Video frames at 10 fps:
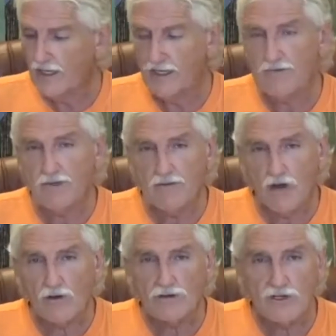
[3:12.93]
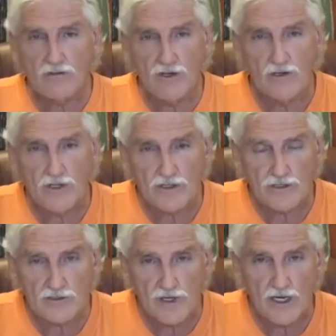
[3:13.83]
Even to those of you that are
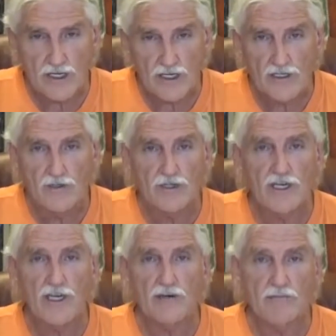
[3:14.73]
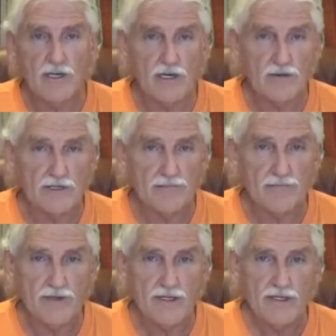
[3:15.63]
struggling, you keep going.
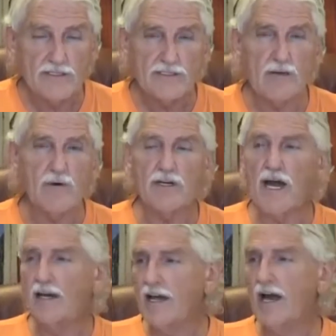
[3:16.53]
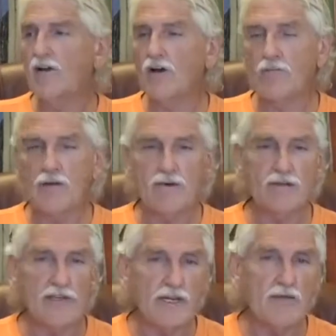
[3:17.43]
Someone got down on me
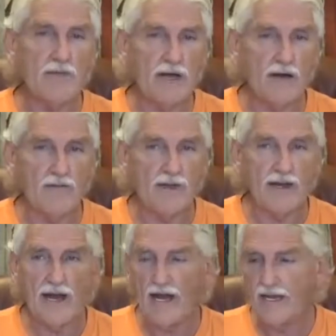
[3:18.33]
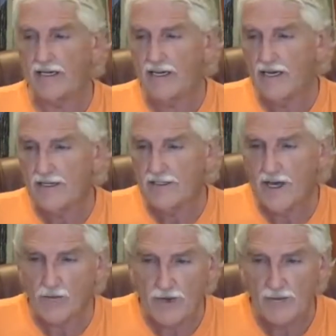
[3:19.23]
with an email that I
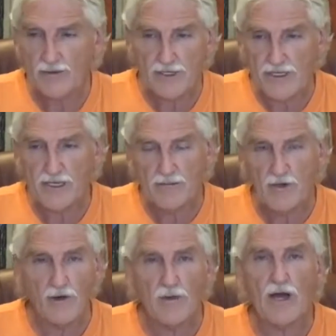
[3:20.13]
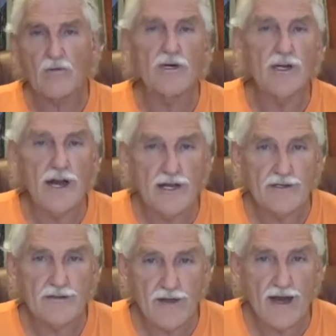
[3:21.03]
tell people to keep going. Why wouldn't I
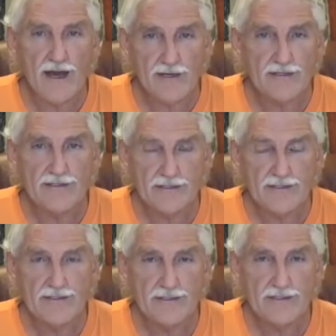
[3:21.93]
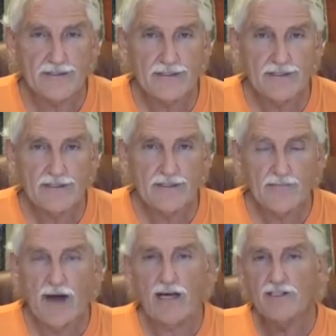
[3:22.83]
do that?
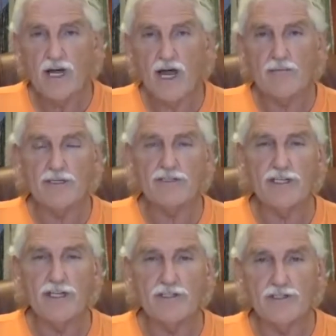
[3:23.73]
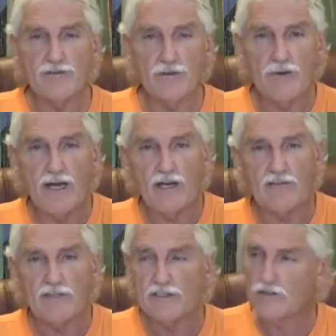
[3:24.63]
My job is to get you from
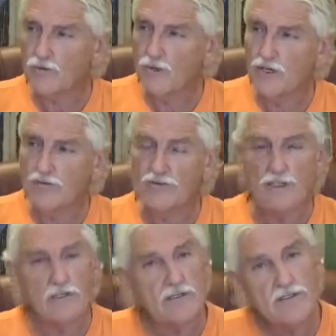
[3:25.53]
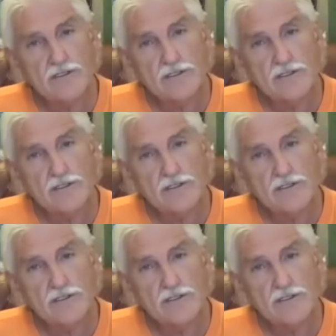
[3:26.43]
Hellville to Wellville.